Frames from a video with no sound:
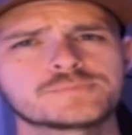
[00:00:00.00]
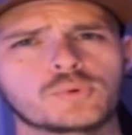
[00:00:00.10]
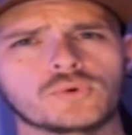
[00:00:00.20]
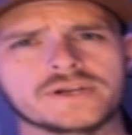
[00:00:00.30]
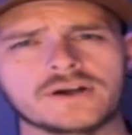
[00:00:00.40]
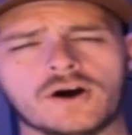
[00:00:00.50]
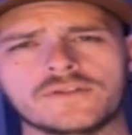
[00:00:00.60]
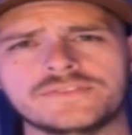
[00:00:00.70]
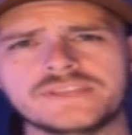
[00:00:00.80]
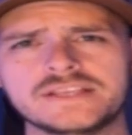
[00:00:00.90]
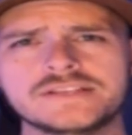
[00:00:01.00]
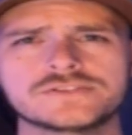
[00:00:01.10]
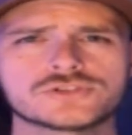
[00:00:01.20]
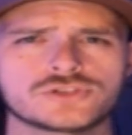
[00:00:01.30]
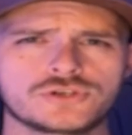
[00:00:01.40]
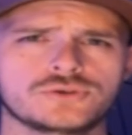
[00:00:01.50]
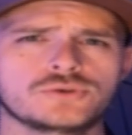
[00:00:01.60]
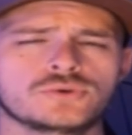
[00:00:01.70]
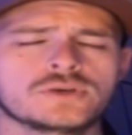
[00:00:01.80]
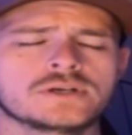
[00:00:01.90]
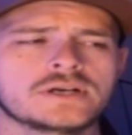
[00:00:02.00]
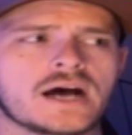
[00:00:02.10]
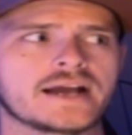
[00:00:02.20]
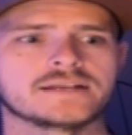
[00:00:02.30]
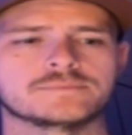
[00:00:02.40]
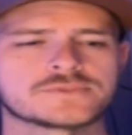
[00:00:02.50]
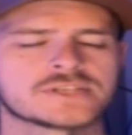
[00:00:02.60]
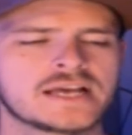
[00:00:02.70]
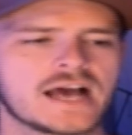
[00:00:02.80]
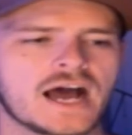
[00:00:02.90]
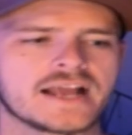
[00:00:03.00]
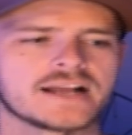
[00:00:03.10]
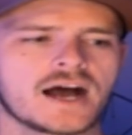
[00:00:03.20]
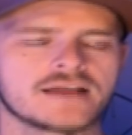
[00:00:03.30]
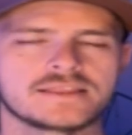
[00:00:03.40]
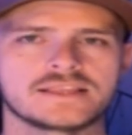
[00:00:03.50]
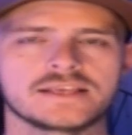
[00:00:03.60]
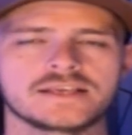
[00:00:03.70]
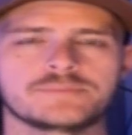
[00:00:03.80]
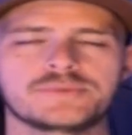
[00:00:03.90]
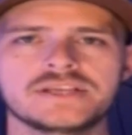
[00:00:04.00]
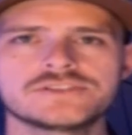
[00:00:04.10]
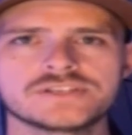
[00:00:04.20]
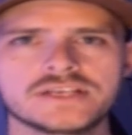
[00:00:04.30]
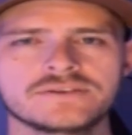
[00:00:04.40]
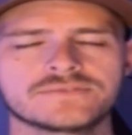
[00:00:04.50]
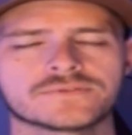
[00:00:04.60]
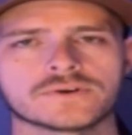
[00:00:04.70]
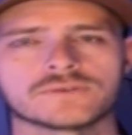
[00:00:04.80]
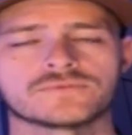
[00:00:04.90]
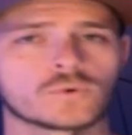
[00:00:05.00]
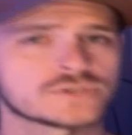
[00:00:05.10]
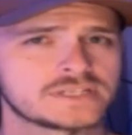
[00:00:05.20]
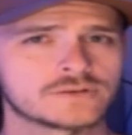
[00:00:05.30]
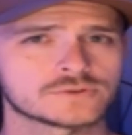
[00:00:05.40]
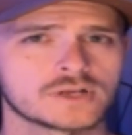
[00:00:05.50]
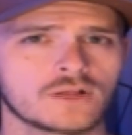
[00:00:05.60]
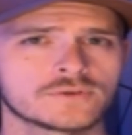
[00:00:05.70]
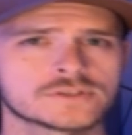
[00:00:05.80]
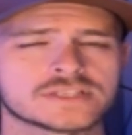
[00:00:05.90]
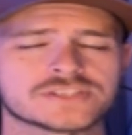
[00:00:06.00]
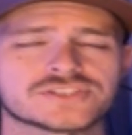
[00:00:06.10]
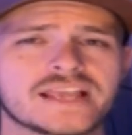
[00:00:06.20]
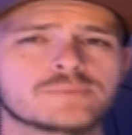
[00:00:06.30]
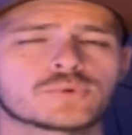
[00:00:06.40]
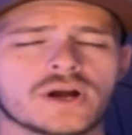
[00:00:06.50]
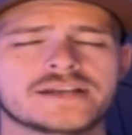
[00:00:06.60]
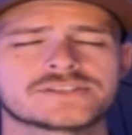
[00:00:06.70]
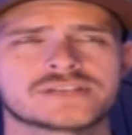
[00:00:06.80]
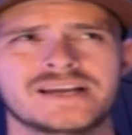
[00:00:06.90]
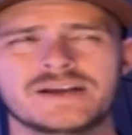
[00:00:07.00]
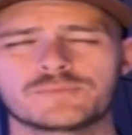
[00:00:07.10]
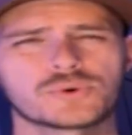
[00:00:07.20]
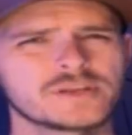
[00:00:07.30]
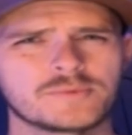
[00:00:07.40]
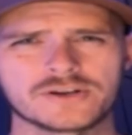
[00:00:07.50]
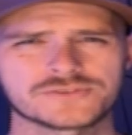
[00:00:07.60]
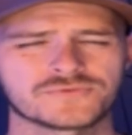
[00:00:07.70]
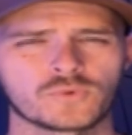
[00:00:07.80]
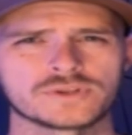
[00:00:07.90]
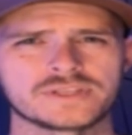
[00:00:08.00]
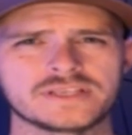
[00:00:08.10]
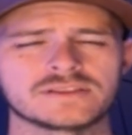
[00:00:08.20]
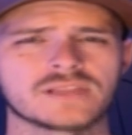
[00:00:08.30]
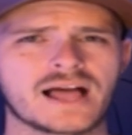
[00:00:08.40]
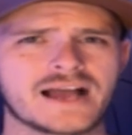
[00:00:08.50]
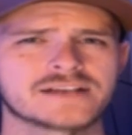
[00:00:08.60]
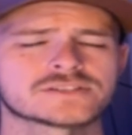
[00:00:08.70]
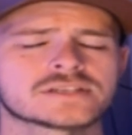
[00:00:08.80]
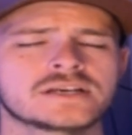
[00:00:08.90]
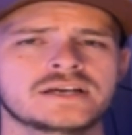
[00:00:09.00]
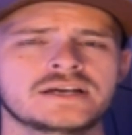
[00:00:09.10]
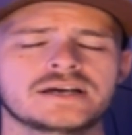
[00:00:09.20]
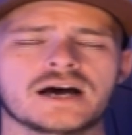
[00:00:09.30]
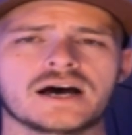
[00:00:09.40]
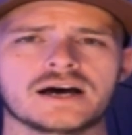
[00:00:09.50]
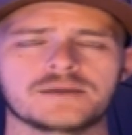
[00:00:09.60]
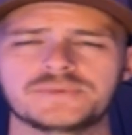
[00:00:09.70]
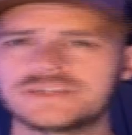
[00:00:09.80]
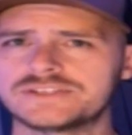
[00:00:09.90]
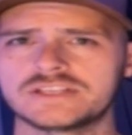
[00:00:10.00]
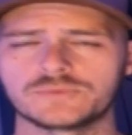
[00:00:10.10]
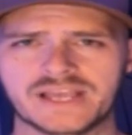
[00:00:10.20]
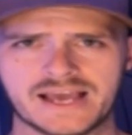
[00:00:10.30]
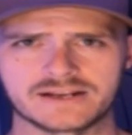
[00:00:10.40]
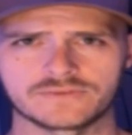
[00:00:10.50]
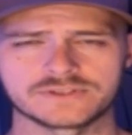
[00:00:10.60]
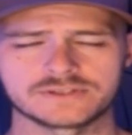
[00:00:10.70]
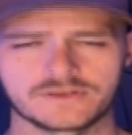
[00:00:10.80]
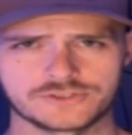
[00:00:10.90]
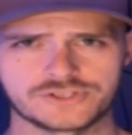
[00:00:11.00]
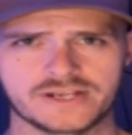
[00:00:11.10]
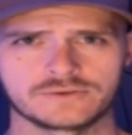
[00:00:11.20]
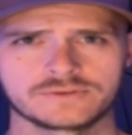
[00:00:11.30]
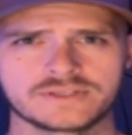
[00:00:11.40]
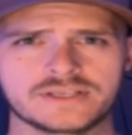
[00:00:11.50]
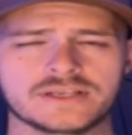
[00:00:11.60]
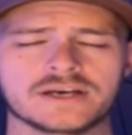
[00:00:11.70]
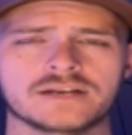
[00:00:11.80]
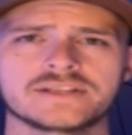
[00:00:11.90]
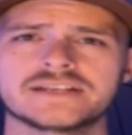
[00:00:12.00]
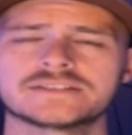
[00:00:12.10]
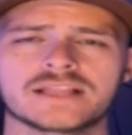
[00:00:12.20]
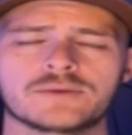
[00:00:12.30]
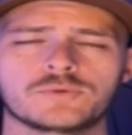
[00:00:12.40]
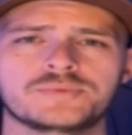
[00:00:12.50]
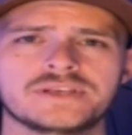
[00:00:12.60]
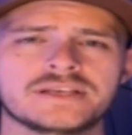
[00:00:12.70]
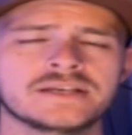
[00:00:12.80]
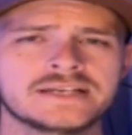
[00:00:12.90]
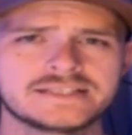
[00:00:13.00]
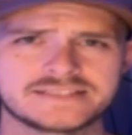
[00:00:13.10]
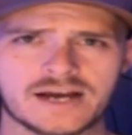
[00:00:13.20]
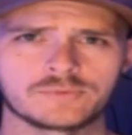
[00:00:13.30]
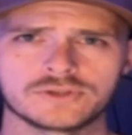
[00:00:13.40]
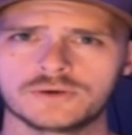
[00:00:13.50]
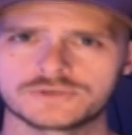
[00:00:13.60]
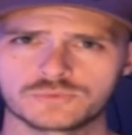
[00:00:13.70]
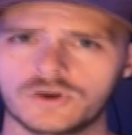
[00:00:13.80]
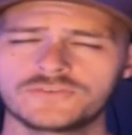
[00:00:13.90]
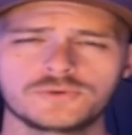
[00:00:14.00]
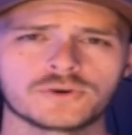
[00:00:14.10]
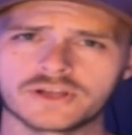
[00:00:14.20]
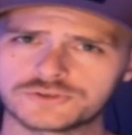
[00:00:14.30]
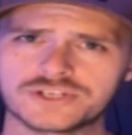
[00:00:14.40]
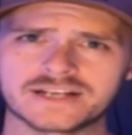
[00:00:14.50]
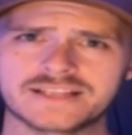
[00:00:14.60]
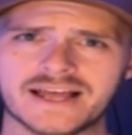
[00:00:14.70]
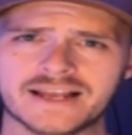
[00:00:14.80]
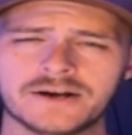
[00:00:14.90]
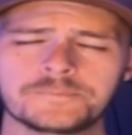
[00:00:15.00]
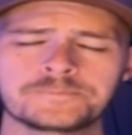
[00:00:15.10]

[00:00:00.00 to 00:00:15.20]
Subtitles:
point on these two items, I got the PC for $1,400, the same price pretty much for the last PC that we had on the channel. The link to that will be down below as well if you want to go check that out.